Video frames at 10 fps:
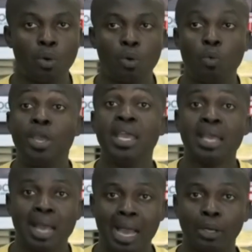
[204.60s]

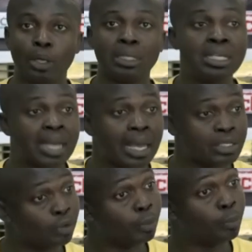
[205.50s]
We are not leaders of the